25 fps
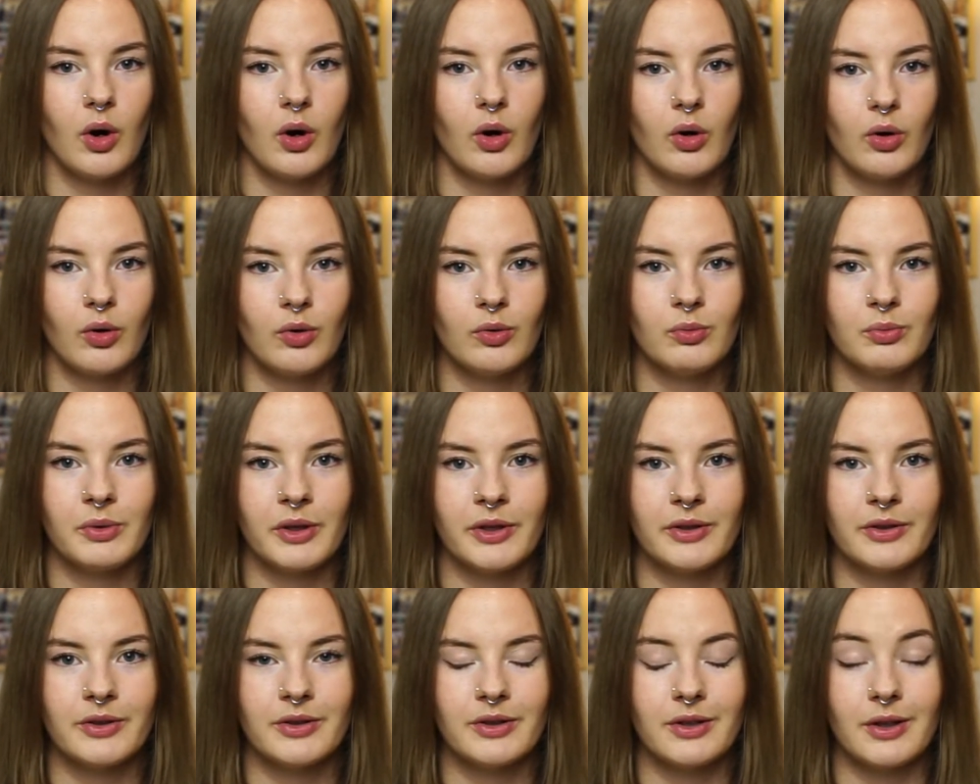
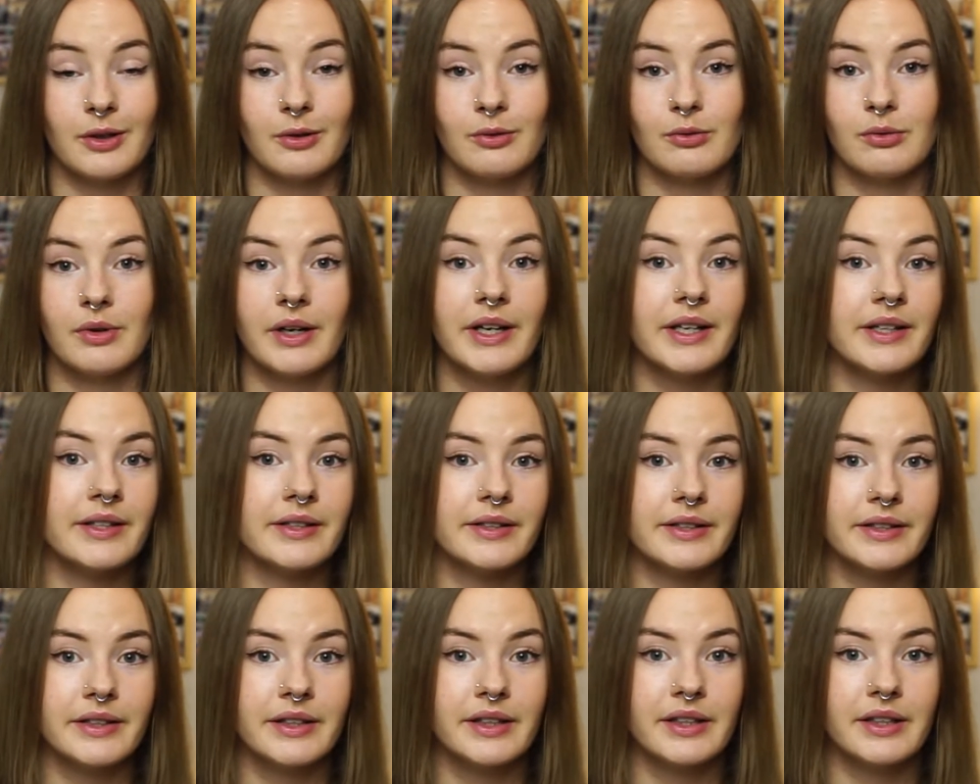almost a
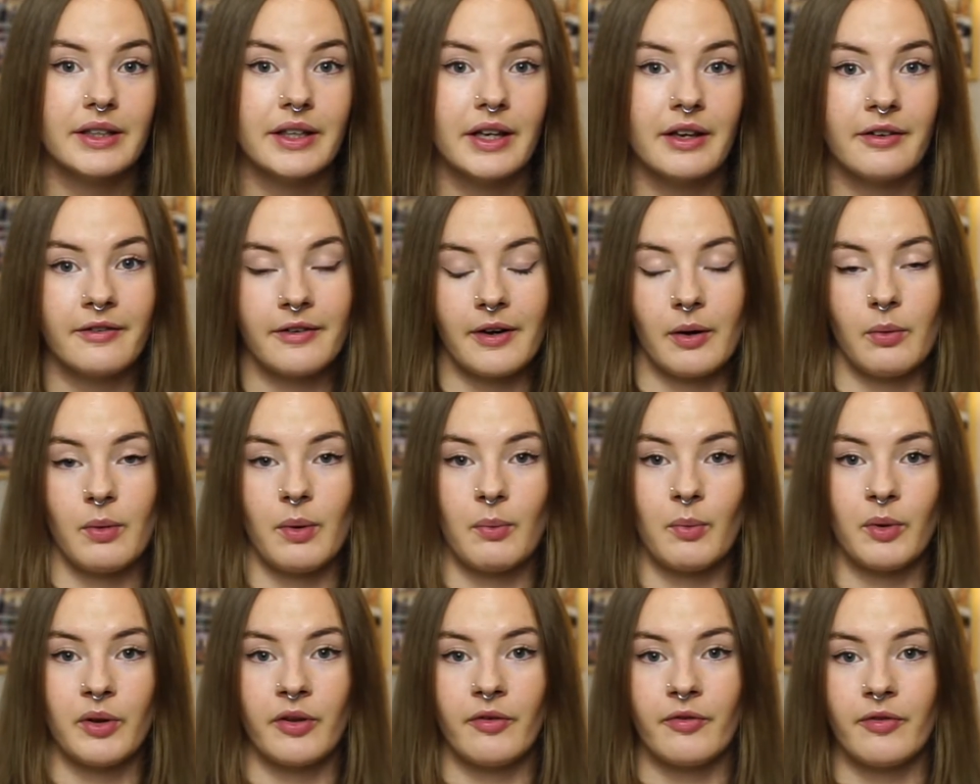risk if I went
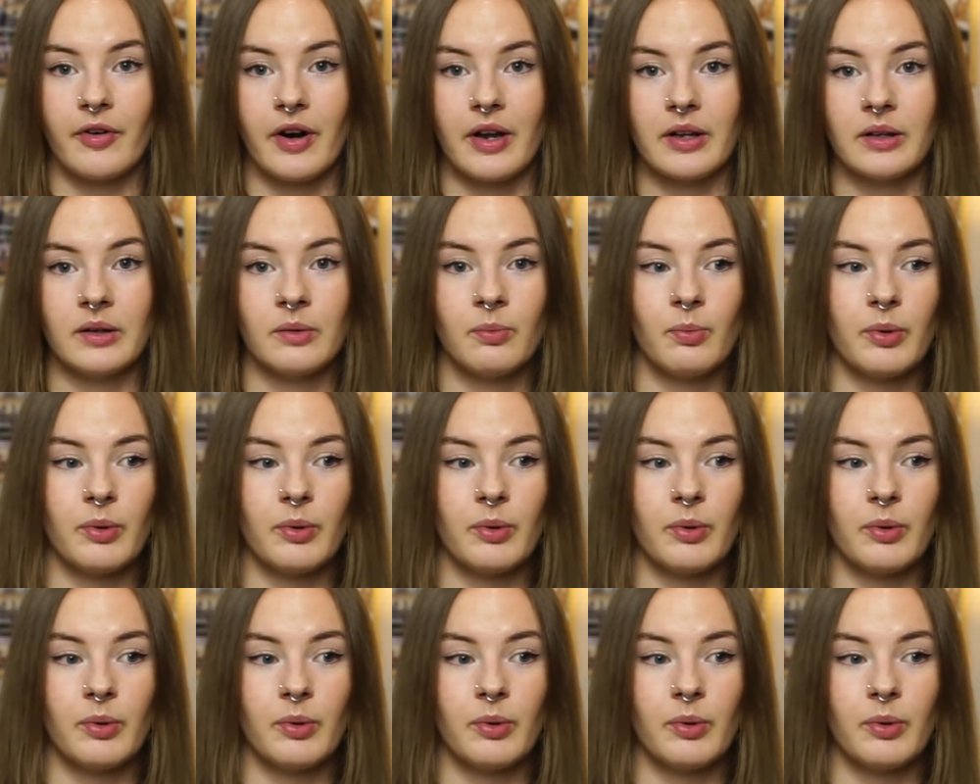with a friend,